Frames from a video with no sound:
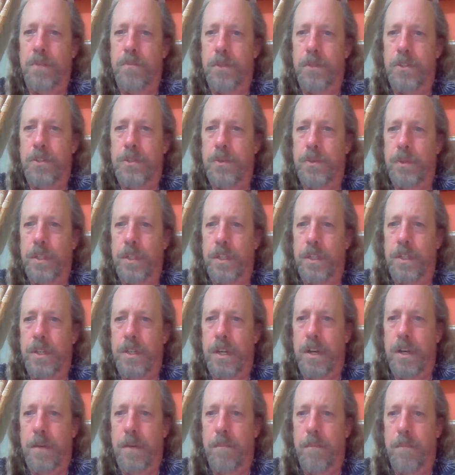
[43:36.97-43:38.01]
between
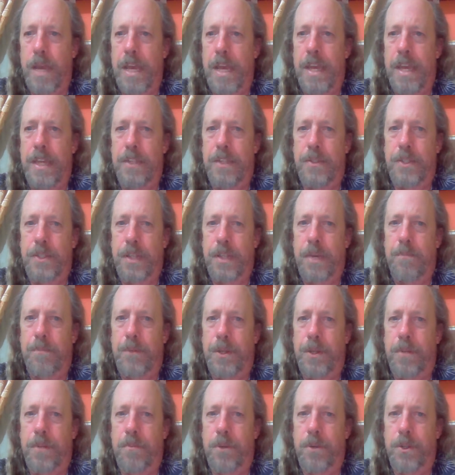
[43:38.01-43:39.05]
May and
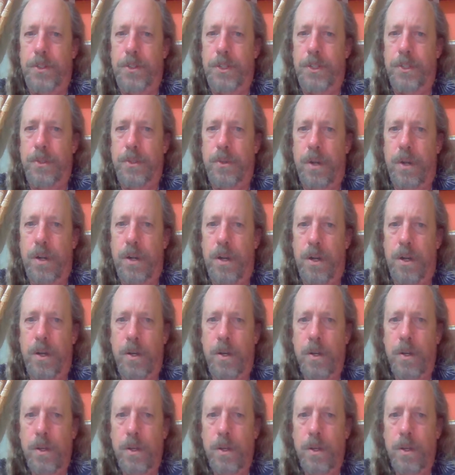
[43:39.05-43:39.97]
September to